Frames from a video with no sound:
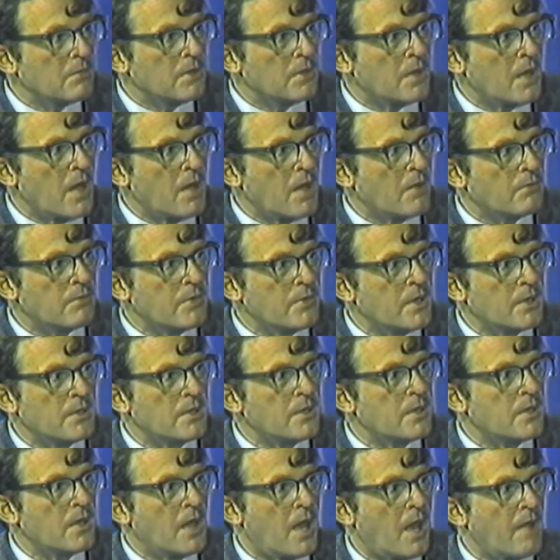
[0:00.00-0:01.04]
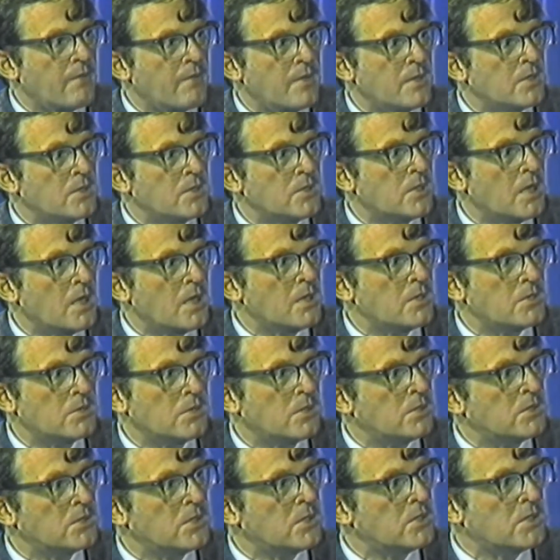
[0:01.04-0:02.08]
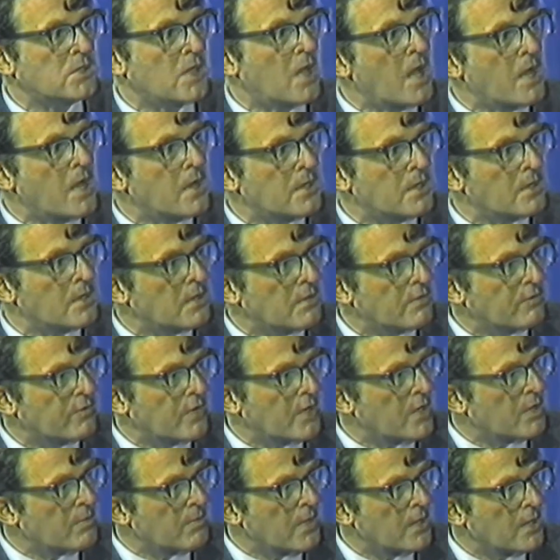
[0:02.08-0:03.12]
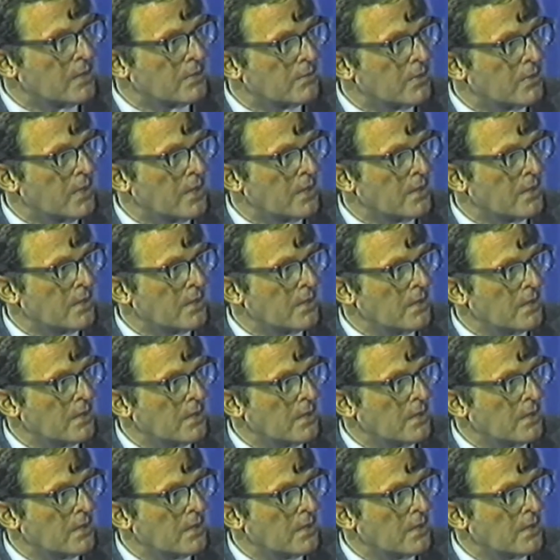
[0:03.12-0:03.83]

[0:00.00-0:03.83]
really having to change the society in a fundamental way,